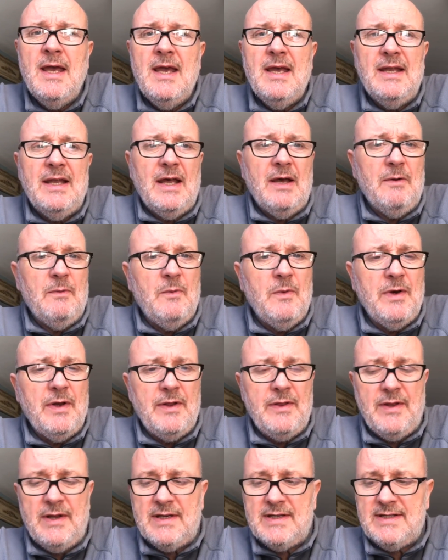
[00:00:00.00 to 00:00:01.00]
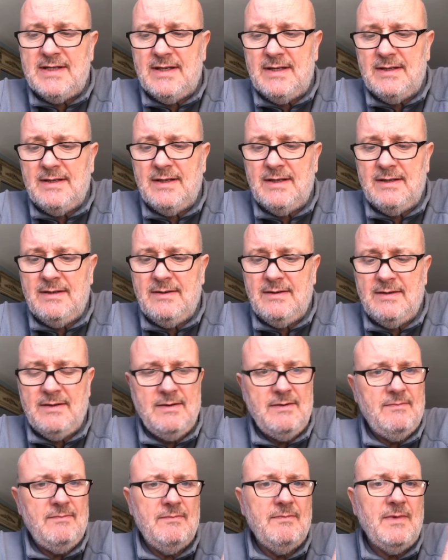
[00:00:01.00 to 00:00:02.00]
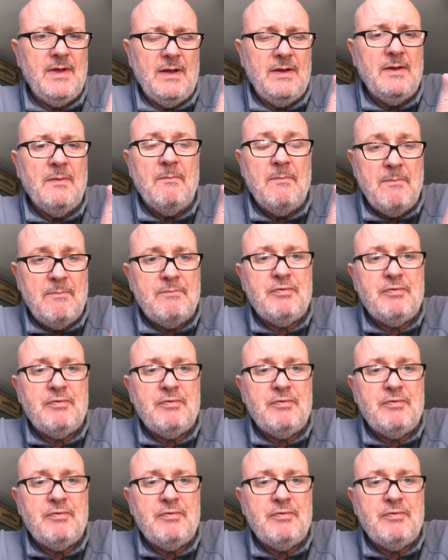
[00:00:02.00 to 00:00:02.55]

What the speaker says: Now, one of the things that the